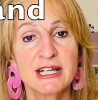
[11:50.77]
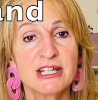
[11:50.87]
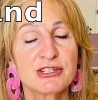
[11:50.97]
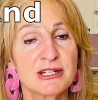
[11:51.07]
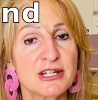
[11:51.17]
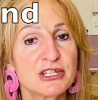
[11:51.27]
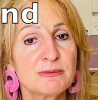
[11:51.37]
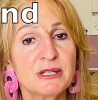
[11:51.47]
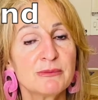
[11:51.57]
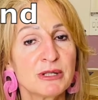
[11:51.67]
So it needs to
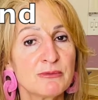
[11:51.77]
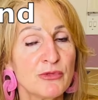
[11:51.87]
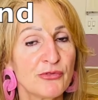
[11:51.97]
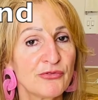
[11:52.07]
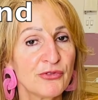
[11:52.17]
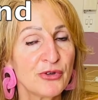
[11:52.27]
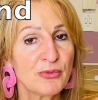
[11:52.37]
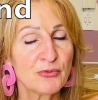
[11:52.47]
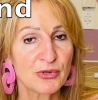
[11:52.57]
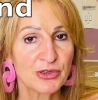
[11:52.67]
be a bit more
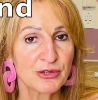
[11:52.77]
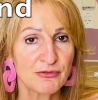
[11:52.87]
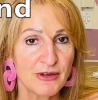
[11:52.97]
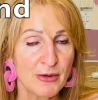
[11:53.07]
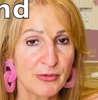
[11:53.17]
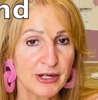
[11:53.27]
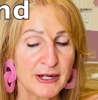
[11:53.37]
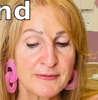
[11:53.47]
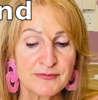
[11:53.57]
firm with the fabric.